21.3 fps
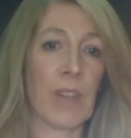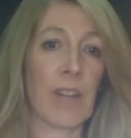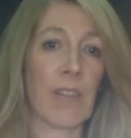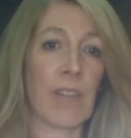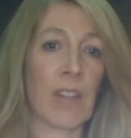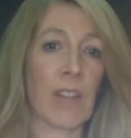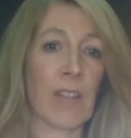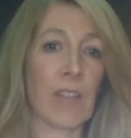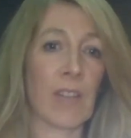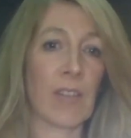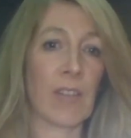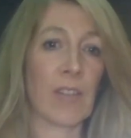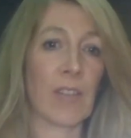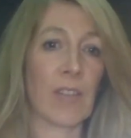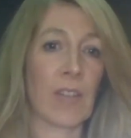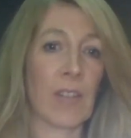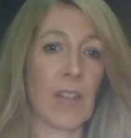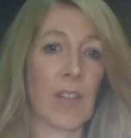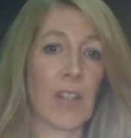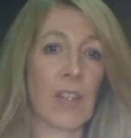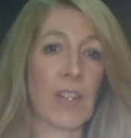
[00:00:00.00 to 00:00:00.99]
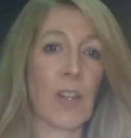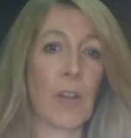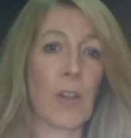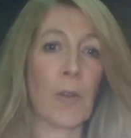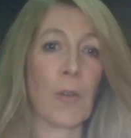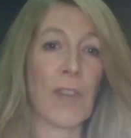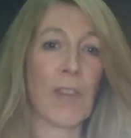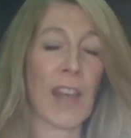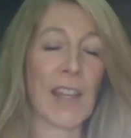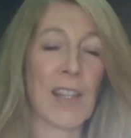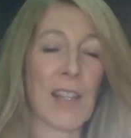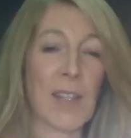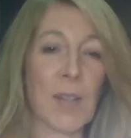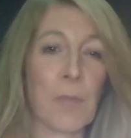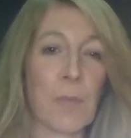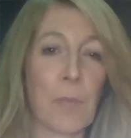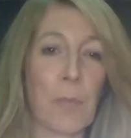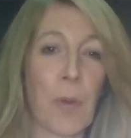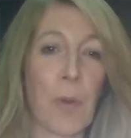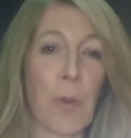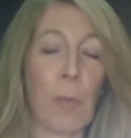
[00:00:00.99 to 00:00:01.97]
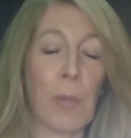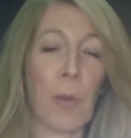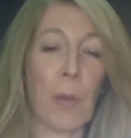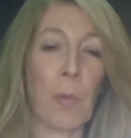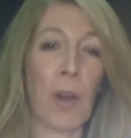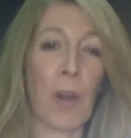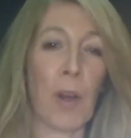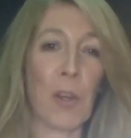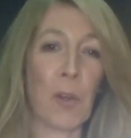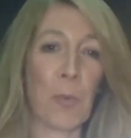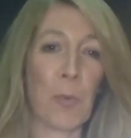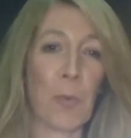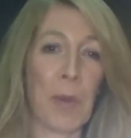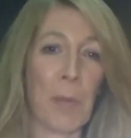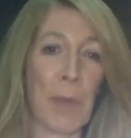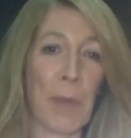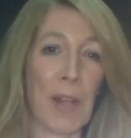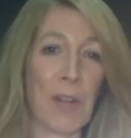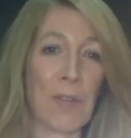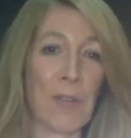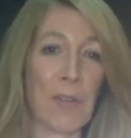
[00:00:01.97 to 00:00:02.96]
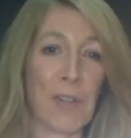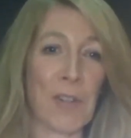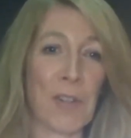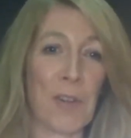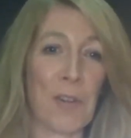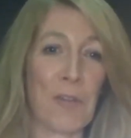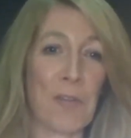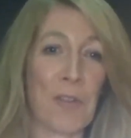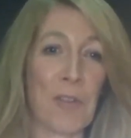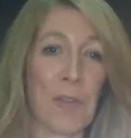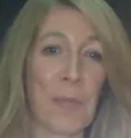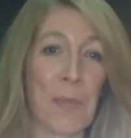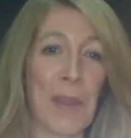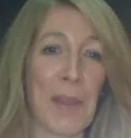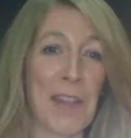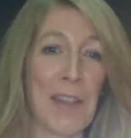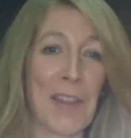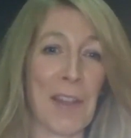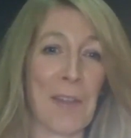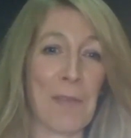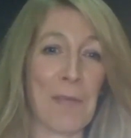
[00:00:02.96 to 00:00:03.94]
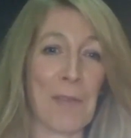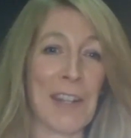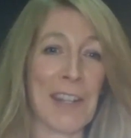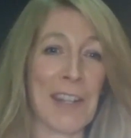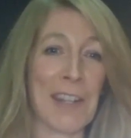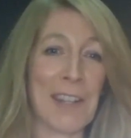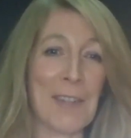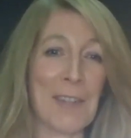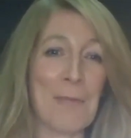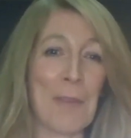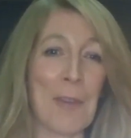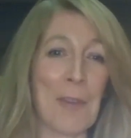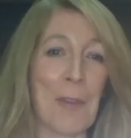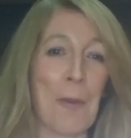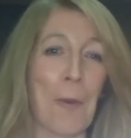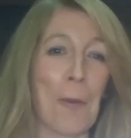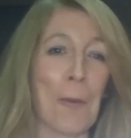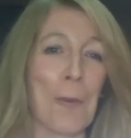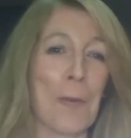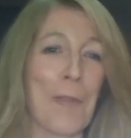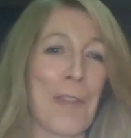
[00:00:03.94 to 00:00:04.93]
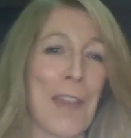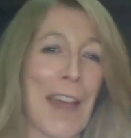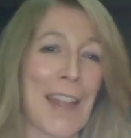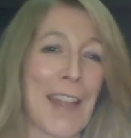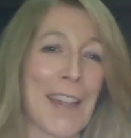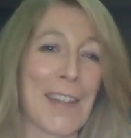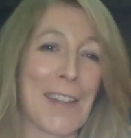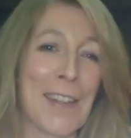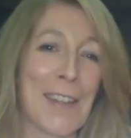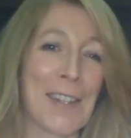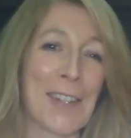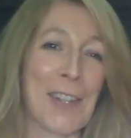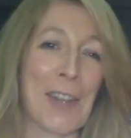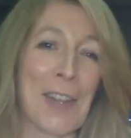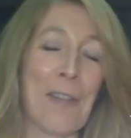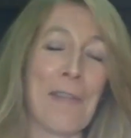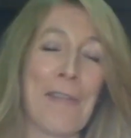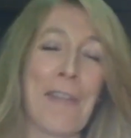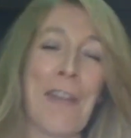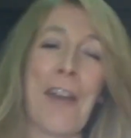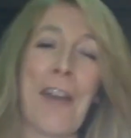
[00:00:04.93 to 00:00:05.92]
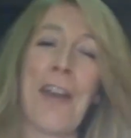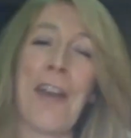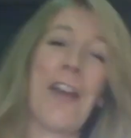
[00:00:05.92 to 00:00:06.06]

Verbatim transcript: Very good. So that's probably why you're a bit better at surgery than me, then, really, with all of that stuff.